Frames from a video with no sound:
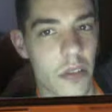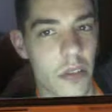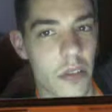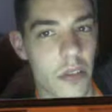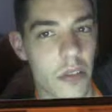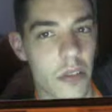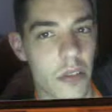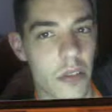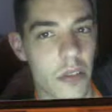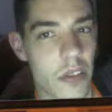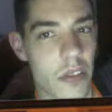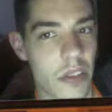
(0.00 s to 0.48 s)

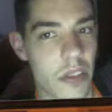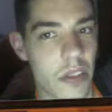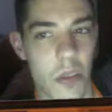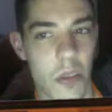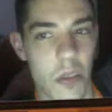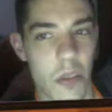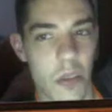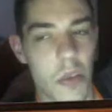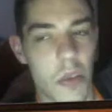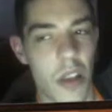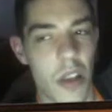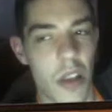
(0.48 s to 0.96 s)
someone
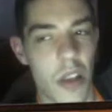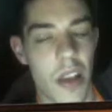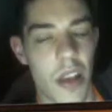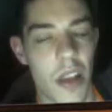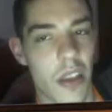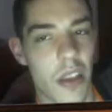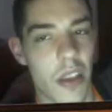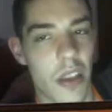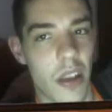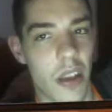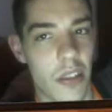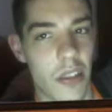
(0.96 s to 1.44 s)
like
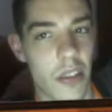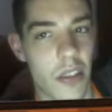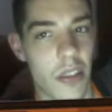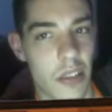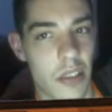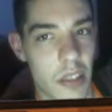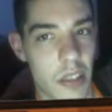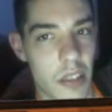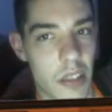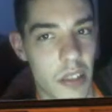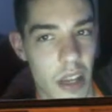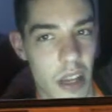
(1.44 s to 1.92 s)
that,
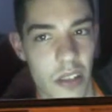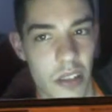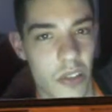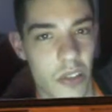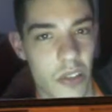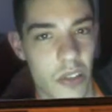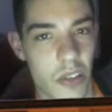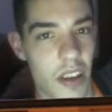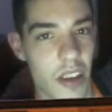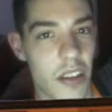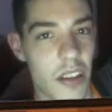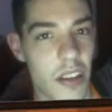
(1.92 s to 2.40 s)
today's
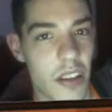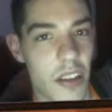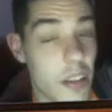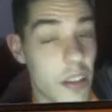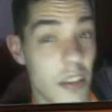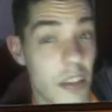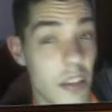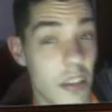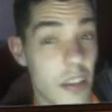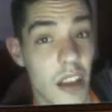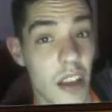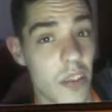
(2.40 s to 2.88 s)
society that did
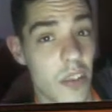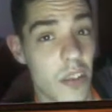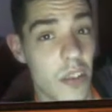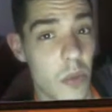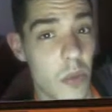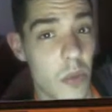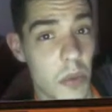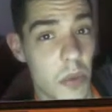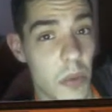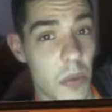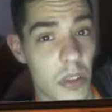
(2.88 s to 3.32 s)
that to a woman,